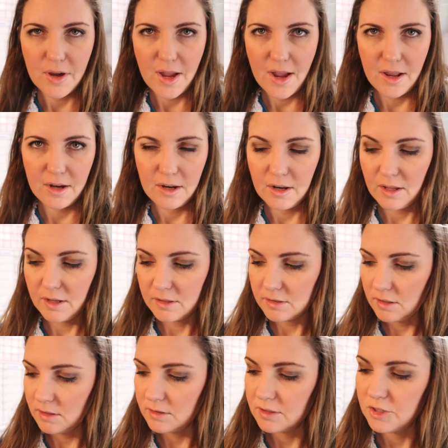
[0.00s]
I added a
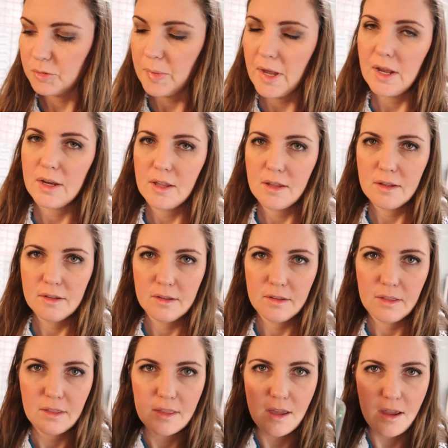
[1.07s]
sausage patty
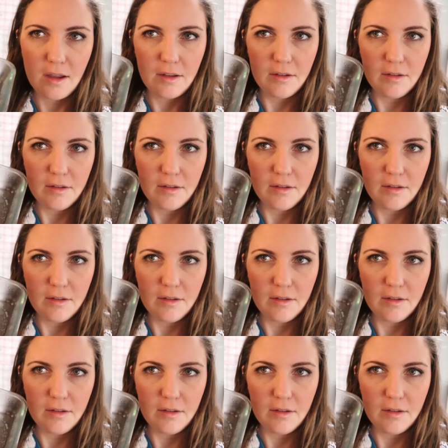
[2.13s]
that